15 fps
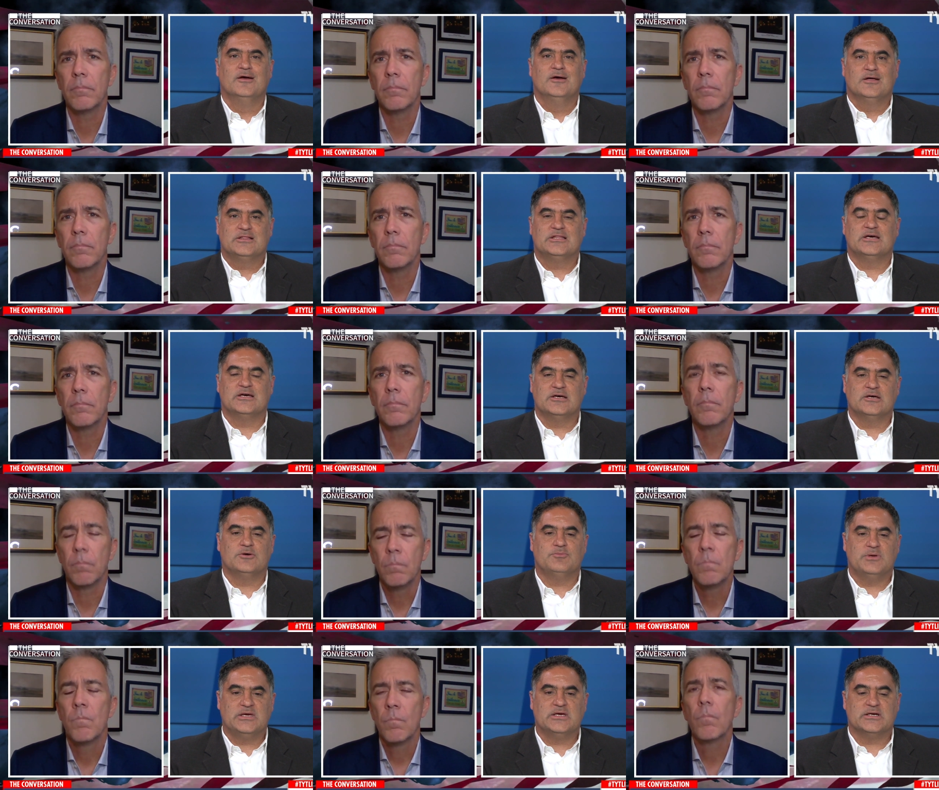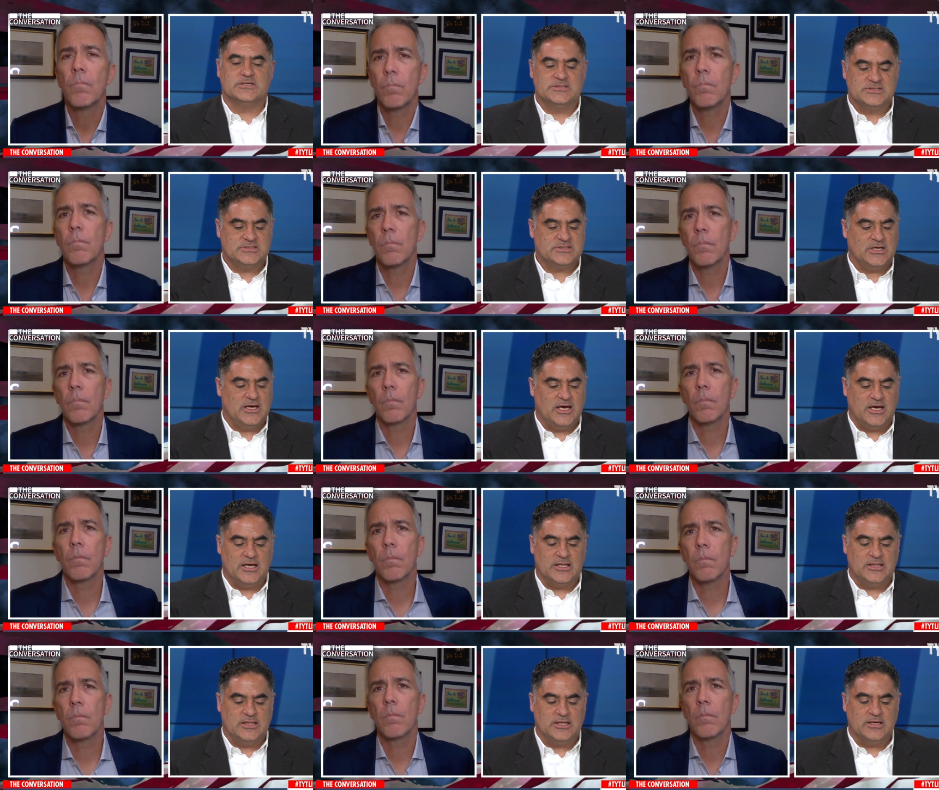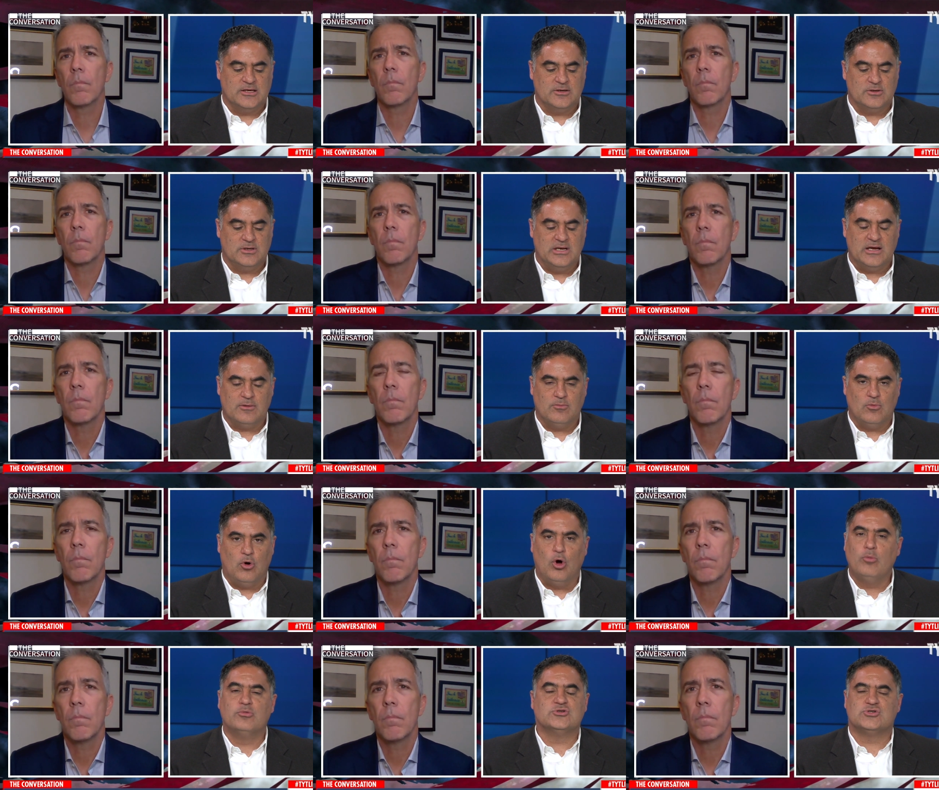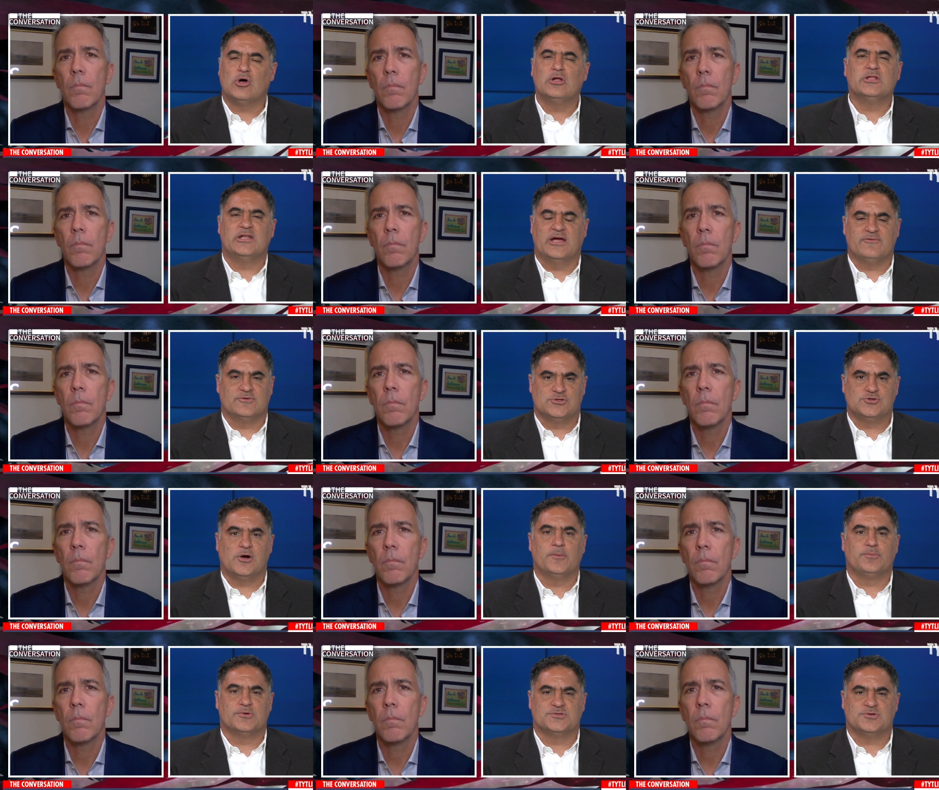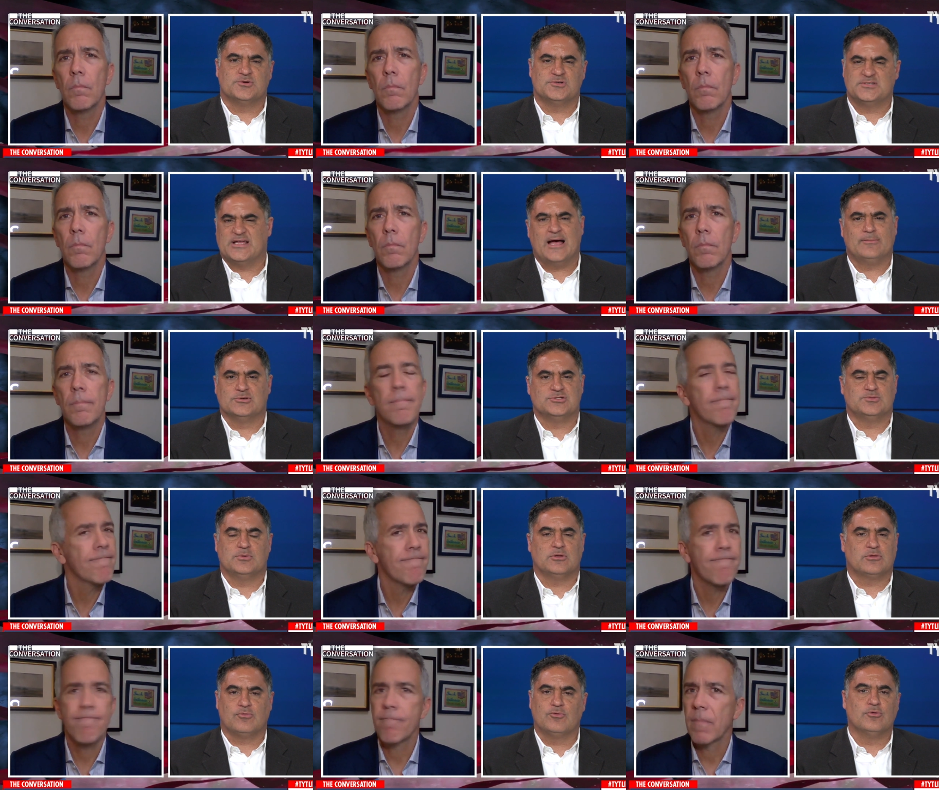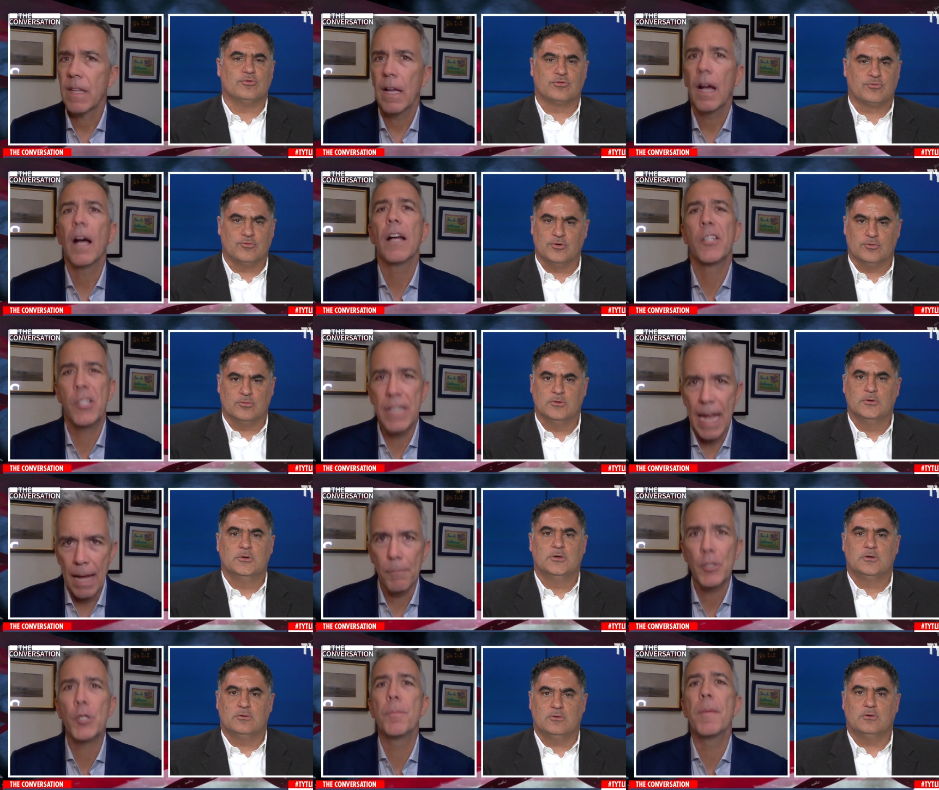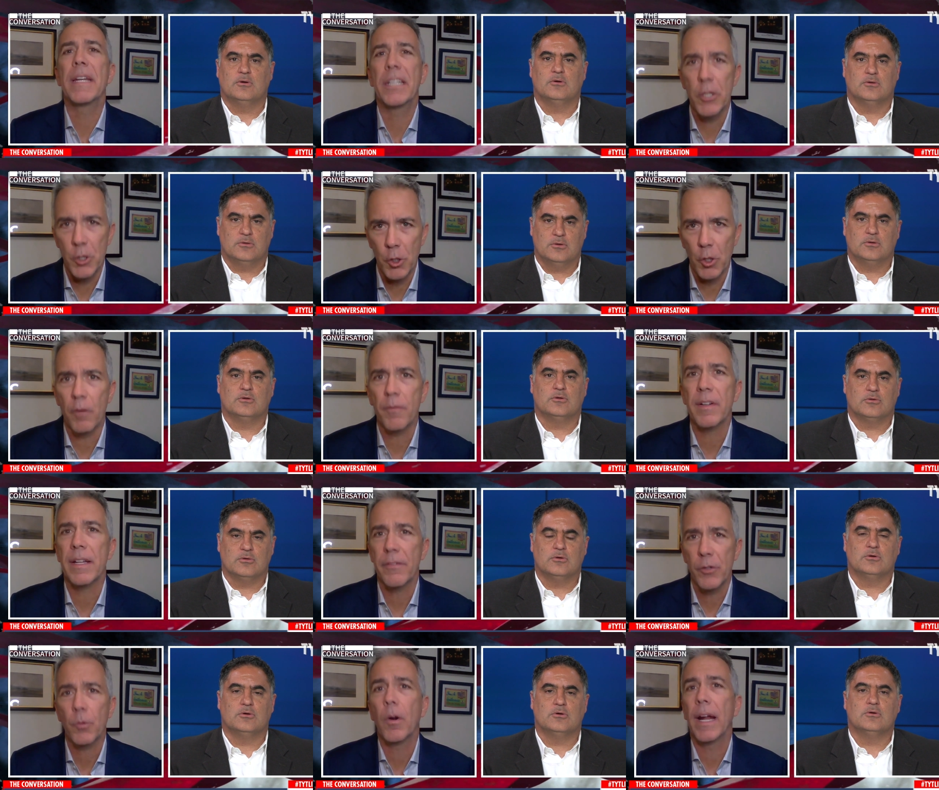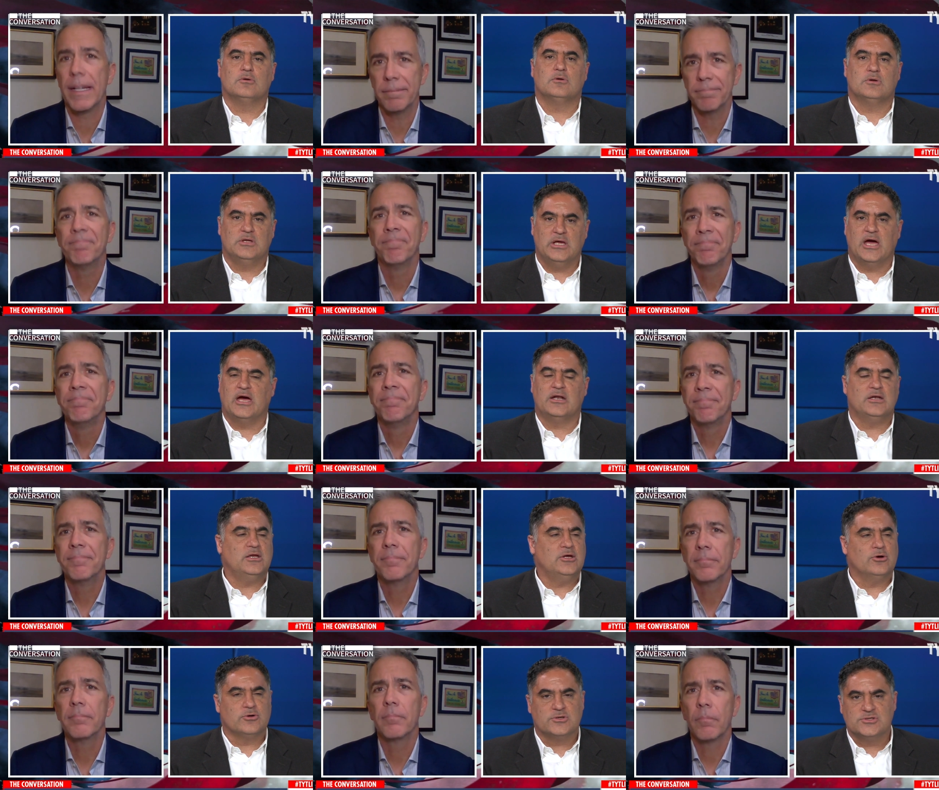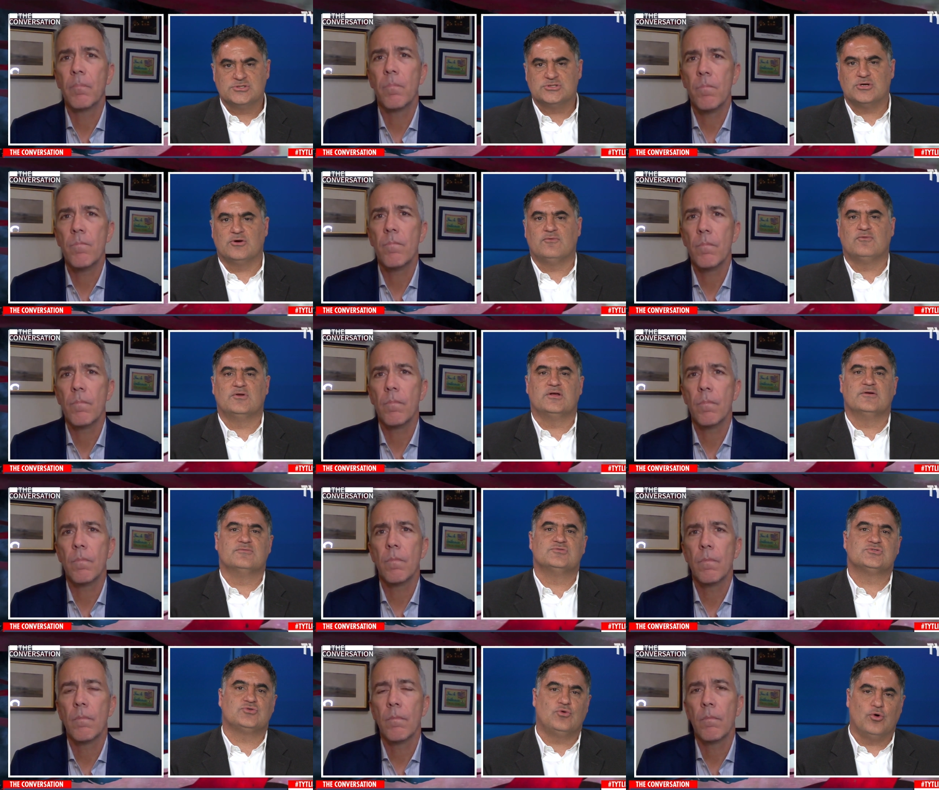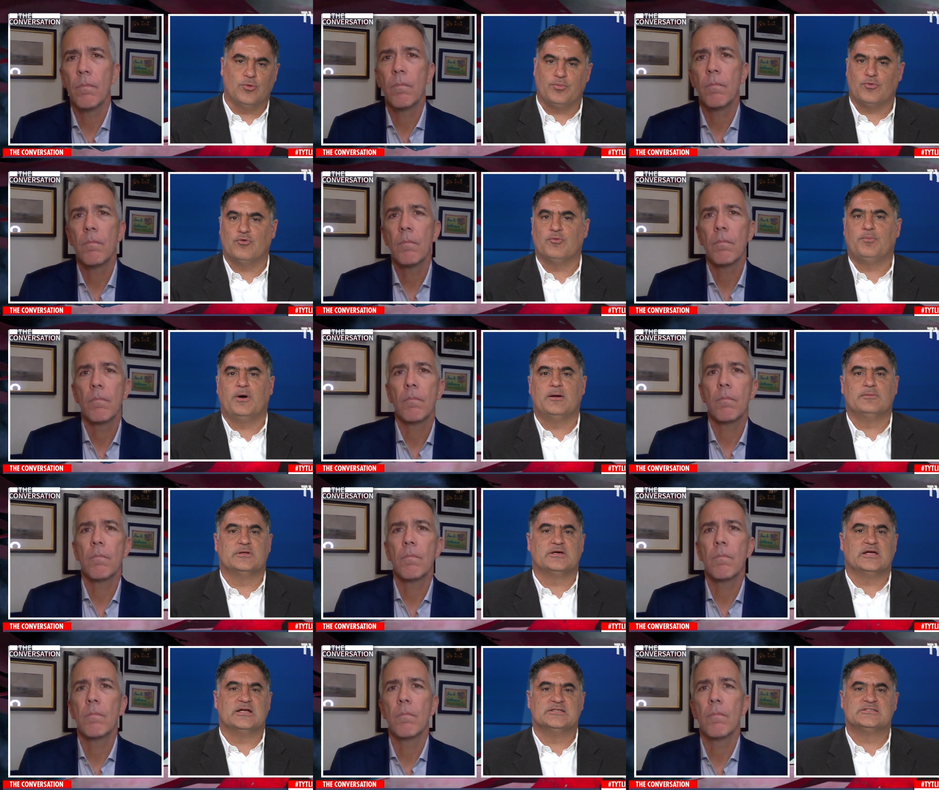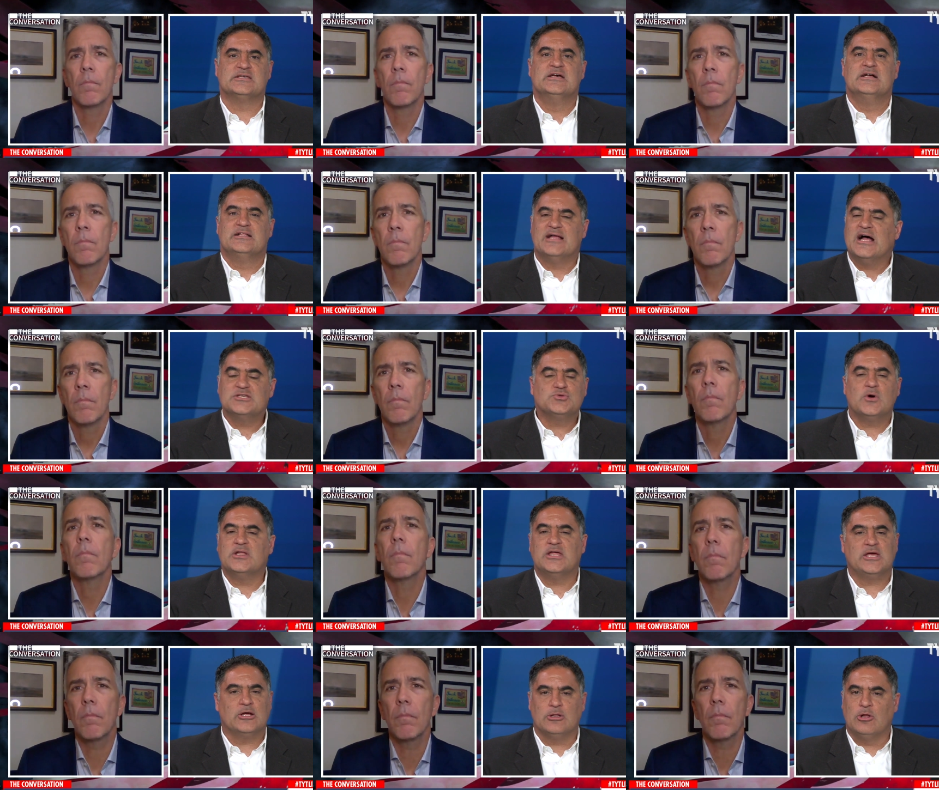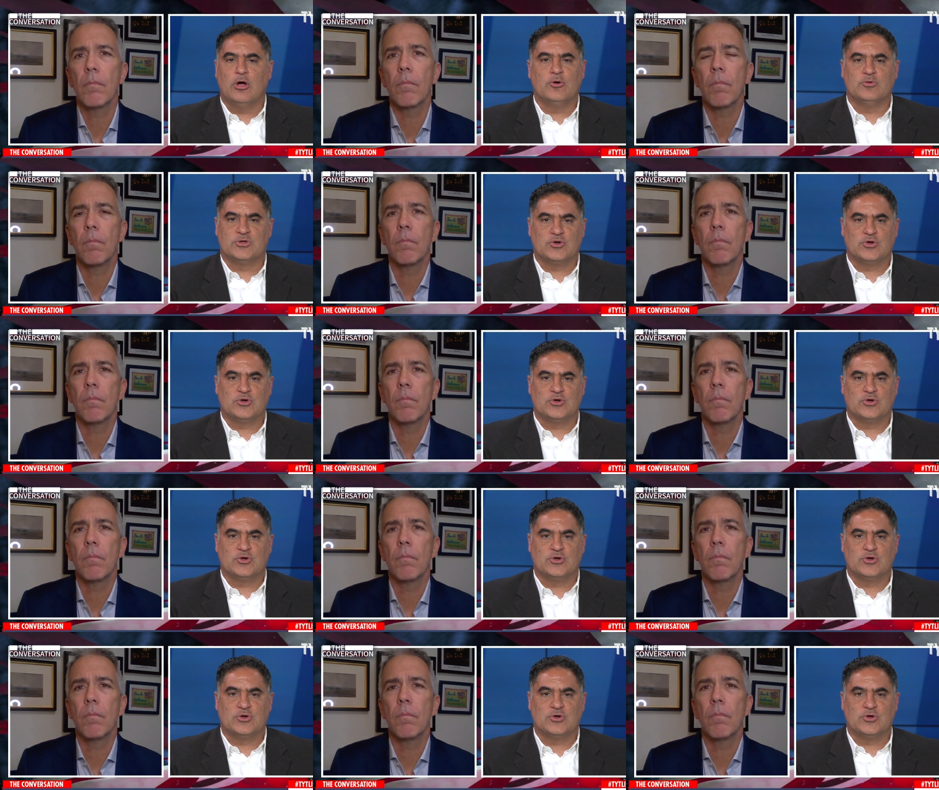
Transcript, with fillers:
Speaker 1: the because uh, the almost all the never Trumpers are establishment through and through.
Speaker 2: Establishment conservatives, right? Yeah,
Speaker 1: neoconservatives, corporate Republicans. That's why they get along with the